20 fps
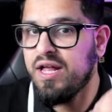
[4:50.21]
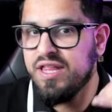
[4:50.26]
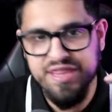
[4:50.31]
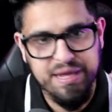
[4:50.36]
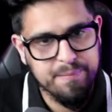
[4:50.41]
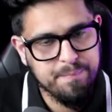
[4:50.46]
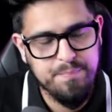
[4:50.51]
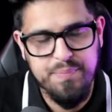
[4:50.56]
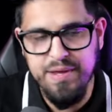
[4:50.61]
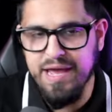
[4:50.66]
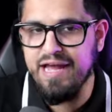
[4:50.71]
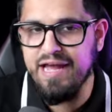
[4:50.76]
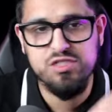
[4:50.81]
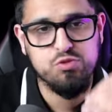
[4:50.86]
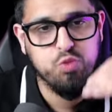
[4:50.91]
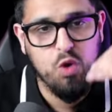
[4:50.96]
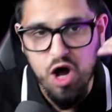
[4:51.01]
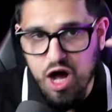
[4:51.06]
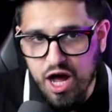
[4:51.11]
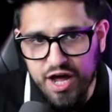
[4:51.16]
The bears
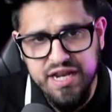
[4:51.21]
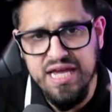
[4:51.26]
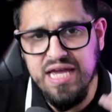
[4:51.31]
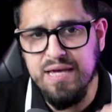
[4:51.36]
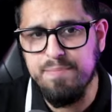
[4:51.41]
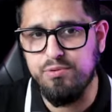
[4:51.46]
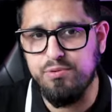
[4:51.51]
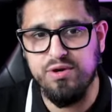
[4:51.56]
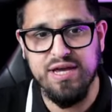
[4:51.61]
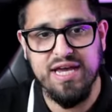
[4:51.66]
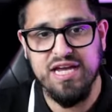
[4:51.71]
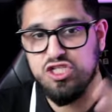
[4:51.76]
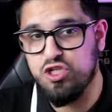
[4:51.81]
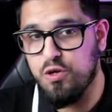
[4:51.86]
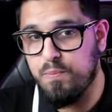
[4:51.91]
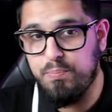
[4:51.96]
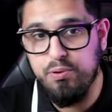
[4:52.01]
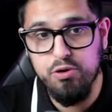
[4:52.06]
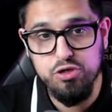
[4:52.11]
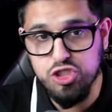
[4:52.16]
were unable here
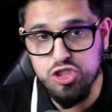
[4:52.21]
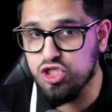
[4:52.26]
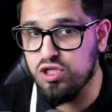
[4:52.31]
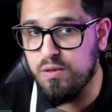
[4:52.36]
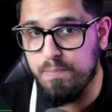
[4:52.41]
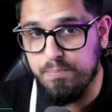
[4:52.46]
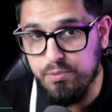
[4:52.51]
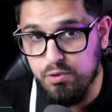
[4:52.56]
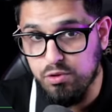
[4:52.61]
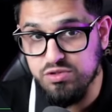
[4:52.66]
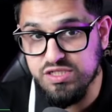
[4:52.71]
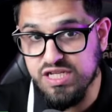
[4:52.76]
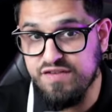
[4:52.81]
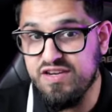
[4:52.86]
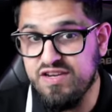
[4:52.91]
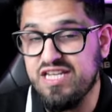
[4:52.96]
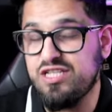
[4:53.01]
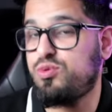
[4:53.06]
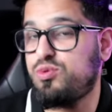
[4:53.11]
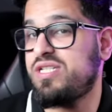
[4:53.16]
to push the bulls
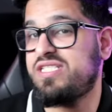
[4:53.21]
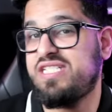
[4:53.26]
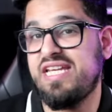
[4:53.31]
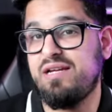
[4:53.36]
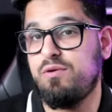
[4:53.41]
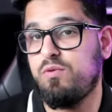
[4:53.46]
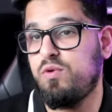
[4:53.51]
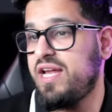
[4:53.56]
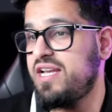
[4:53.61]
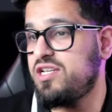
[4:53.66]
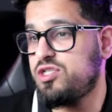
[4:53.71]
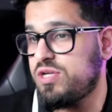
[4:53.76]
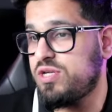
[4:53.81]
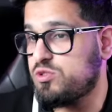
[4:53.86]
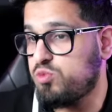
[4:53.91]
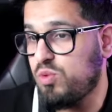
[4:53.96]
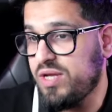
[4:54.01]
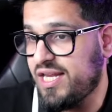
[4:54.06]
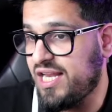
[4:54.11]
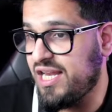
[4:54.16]
even into
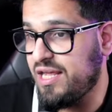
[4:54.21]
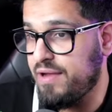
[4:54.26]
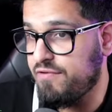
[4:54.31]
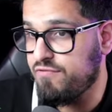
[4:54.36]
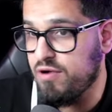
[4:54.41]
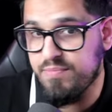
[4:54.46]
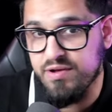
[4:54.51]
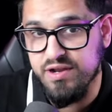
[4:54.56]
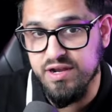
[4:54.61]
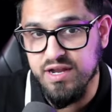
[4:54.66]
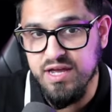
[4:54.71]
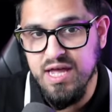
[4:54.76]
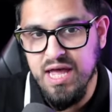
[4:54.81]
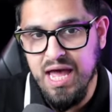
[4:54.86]
its weekly EMA ribbon.